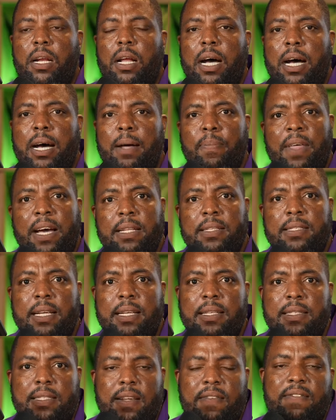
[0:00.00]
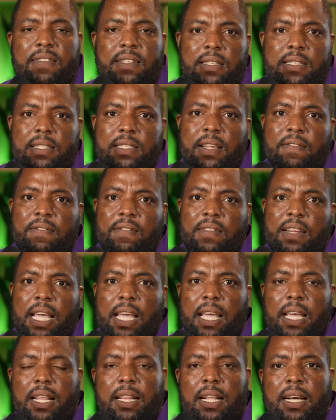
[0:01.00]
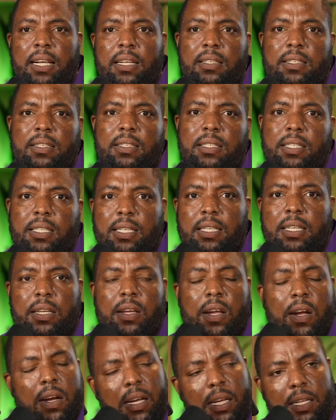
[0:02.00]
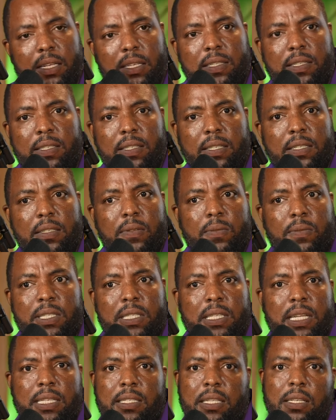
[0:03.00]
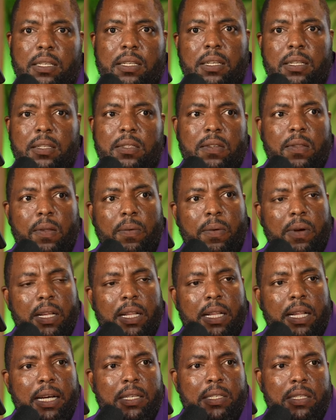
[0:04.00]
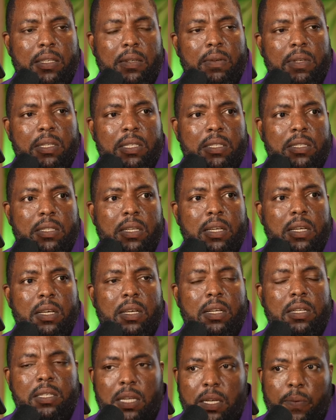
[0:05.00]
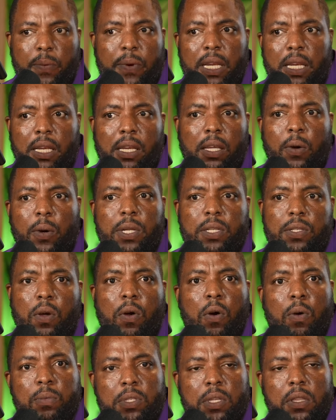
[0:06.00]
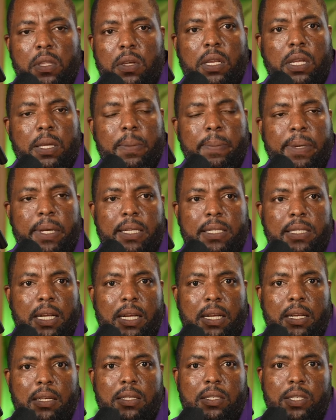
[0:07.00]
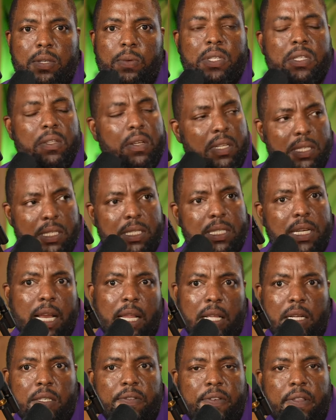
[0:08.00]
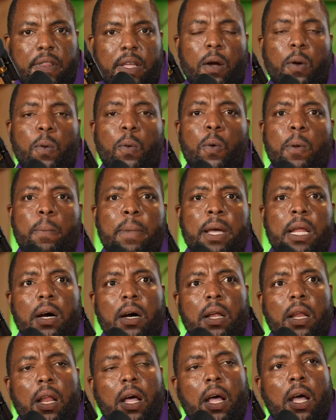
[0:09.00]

Um, that 10 7, 7 8 that she did early in the season was a signal to the world that she was genuinely going to come to the Olympics and she was going to challenge for that gold medal.